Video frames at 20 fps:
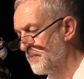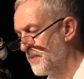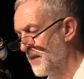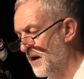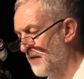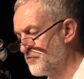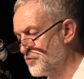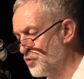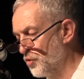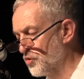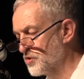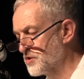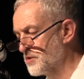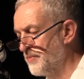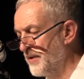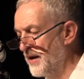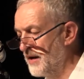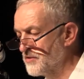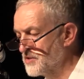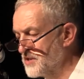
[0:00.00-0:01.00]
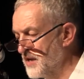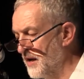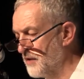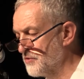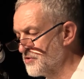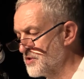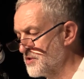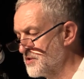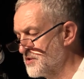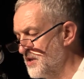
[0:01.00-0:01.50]
I've talked about
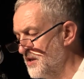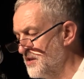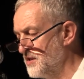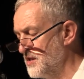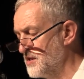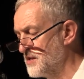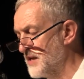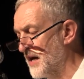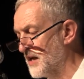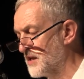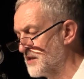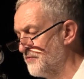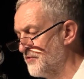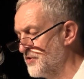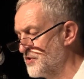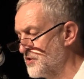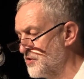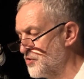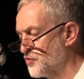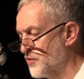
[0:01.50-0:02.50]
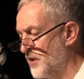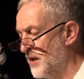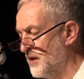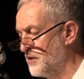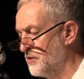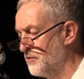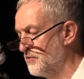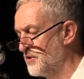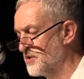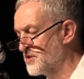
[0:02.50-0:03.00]
towns and cities, activists and trade
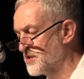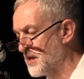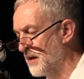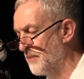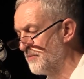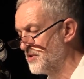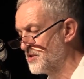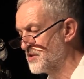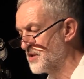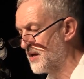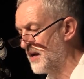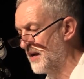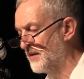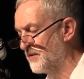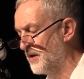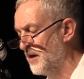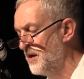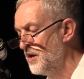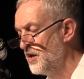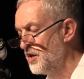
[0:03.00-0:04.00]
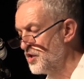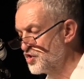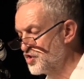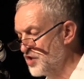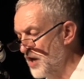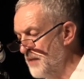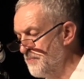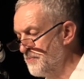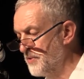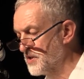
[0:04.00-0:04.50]
unions coming together,
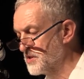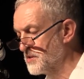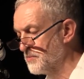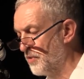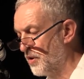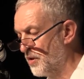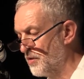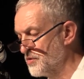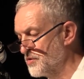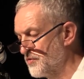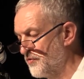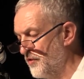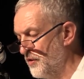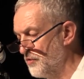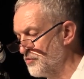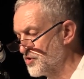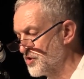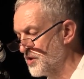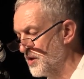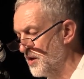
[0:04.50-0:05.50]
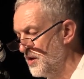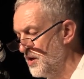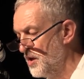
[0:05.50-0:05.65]
shaping tomorrow's future.